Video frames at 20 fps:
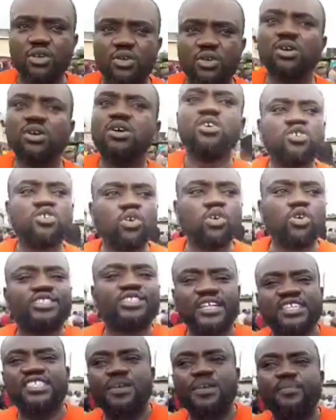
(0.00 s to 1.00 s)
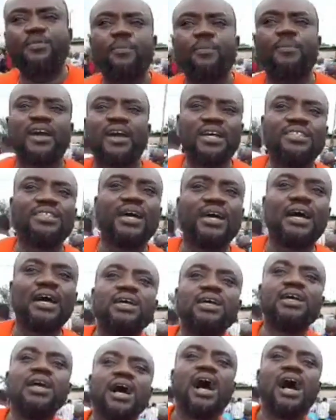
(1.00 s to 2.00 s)
So just say propaganda
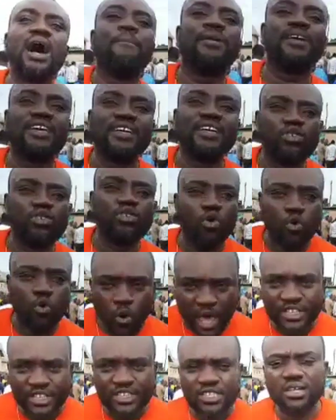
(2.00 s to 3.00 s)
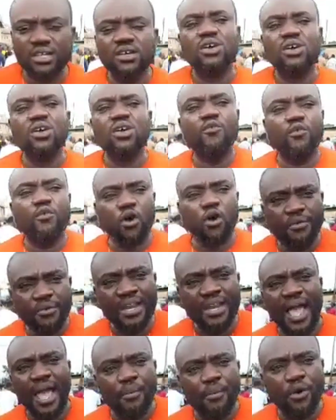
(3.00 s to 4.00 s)
and begin to wait for
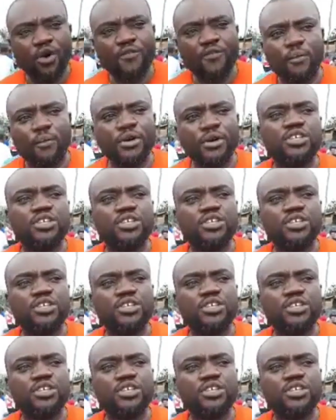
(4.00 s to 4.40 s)
reliable information.